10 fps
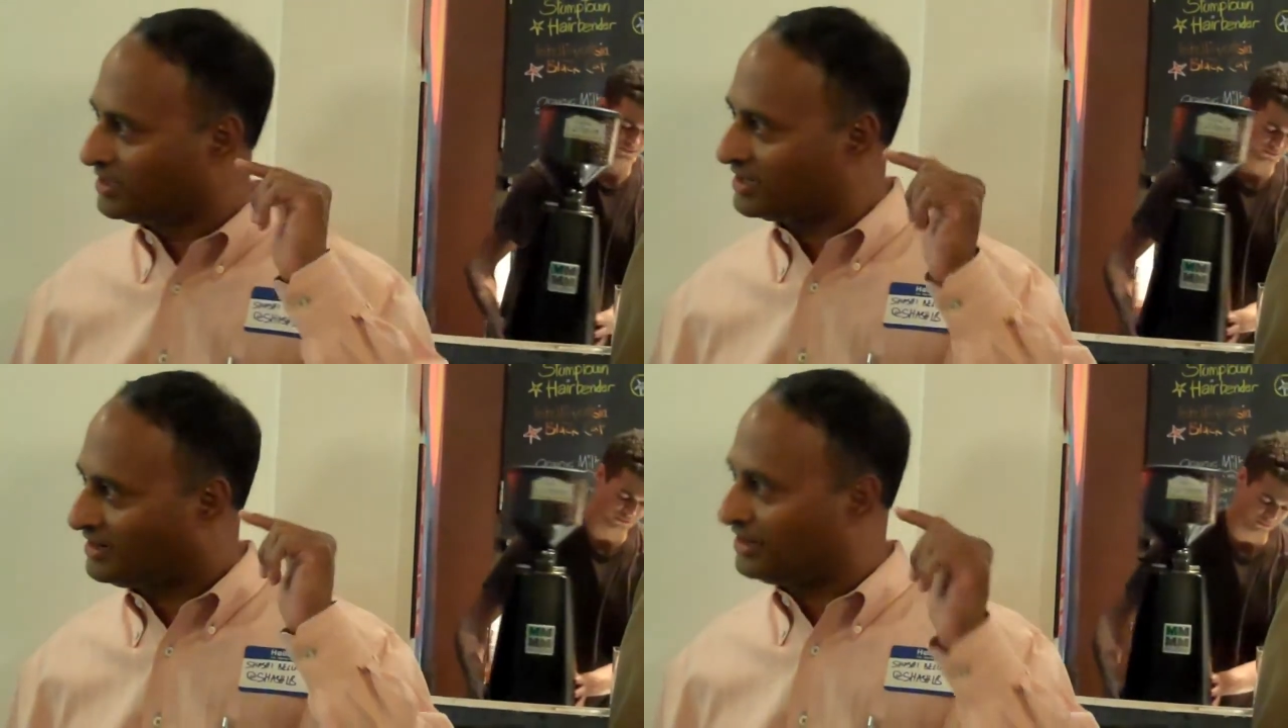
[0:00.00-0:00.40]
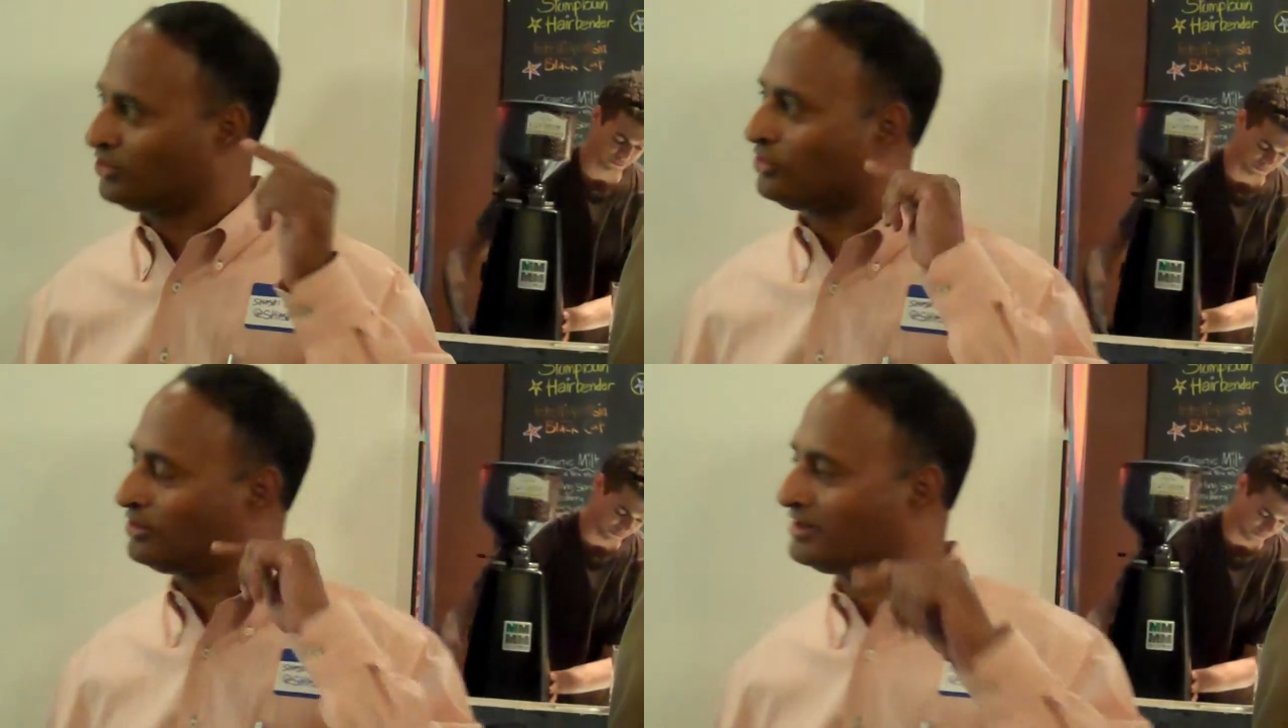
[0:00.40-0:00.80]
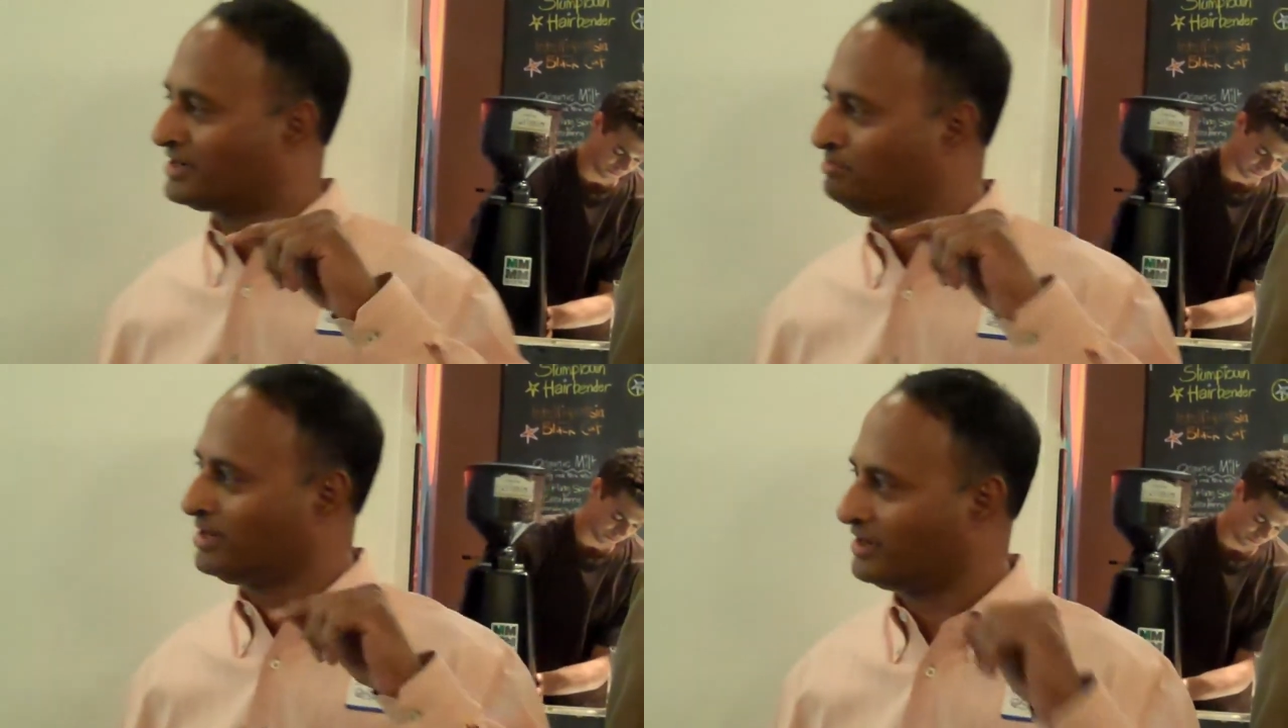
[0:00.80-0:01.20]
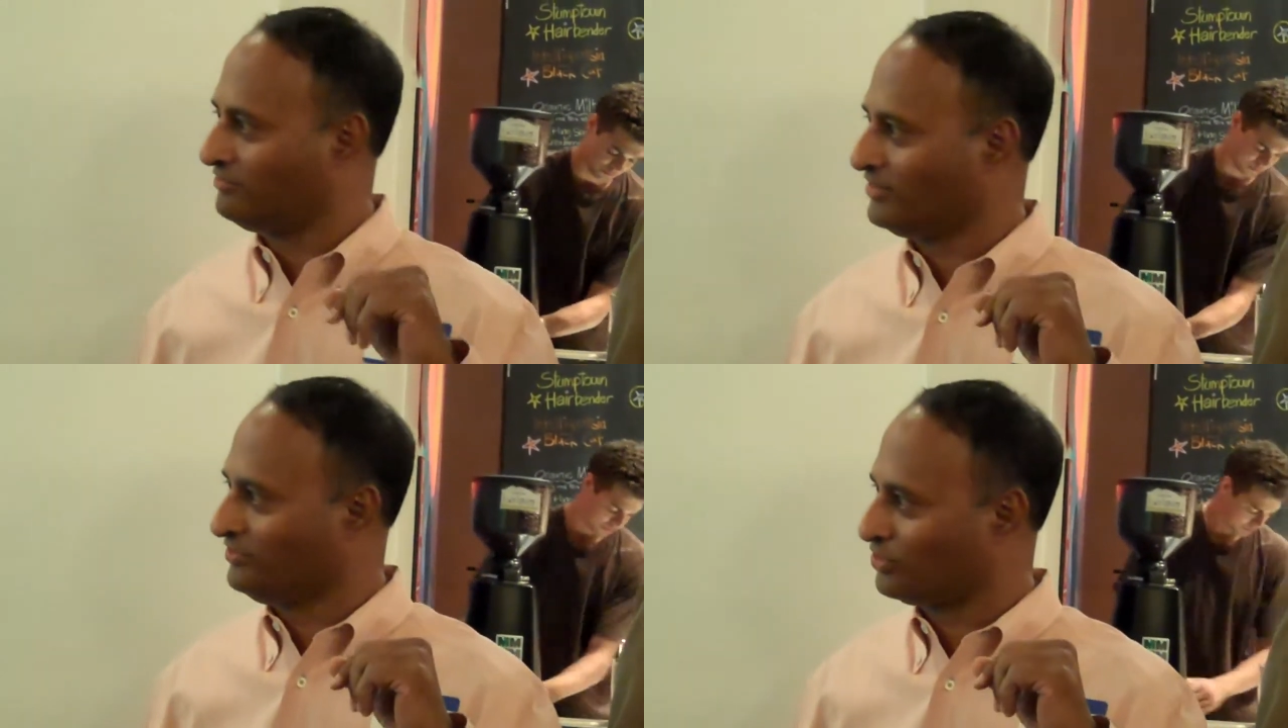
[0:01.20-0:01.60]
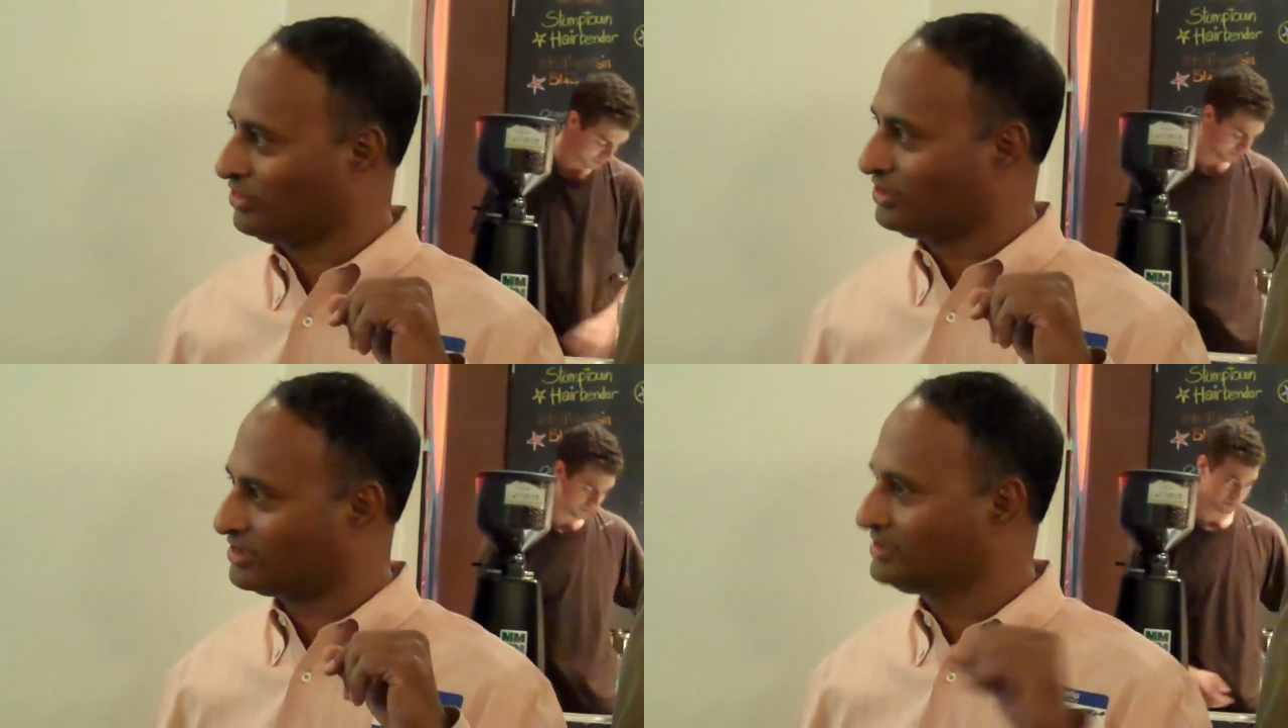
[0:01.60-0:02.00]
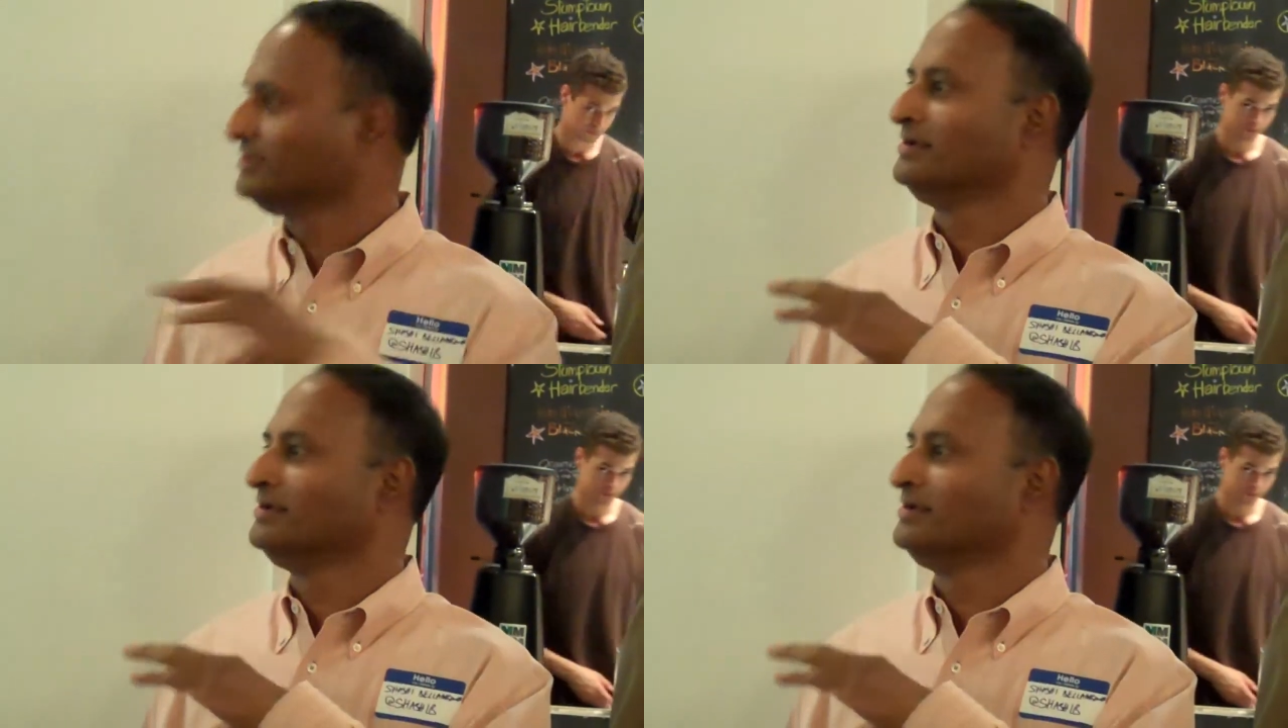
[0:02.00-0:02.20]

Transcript: work at 9 o'clock and come back at 5 o'clock